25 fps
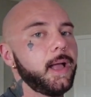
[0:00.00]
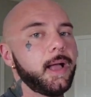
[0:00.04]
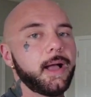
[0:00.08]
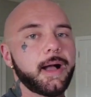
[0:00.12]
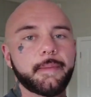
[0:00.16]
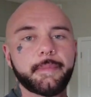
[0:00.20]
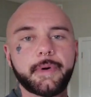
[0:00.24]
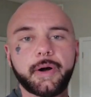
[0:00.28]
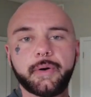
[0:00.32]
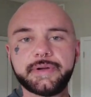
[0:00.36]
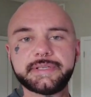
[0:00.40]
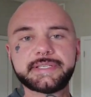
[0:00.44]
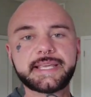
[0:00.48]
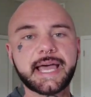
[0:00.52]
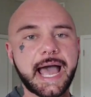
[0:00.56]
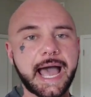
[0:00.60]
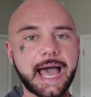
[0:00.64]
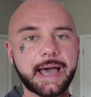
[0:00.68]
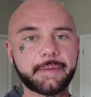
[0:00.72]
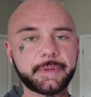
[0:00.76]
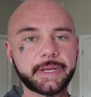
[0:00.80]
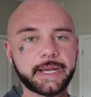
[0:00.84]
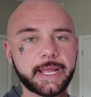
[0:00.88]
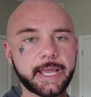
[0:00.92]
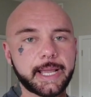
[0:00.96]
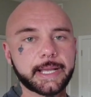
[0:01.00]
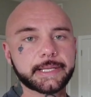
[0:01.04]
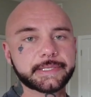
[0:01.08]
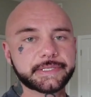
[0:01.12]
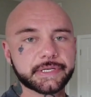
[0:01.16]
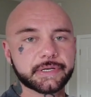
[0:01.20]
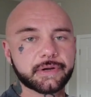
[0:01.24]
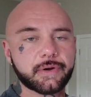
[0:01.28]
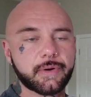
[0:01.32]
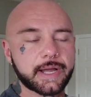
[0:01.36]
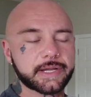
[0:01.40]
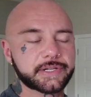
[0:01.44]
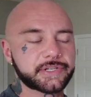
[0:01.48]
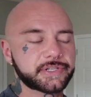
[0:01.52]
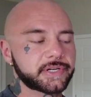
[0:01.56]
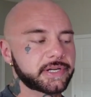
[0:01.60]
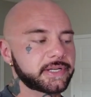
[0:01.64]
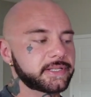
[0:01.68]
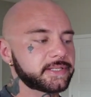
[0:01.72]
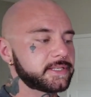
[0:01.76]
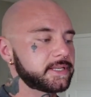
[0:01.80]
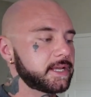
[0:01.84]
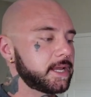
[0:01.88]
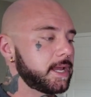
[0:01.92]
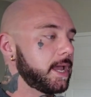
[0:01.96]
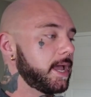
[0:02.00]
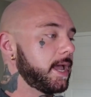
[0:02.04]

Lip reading: I'm always happy to answer questions.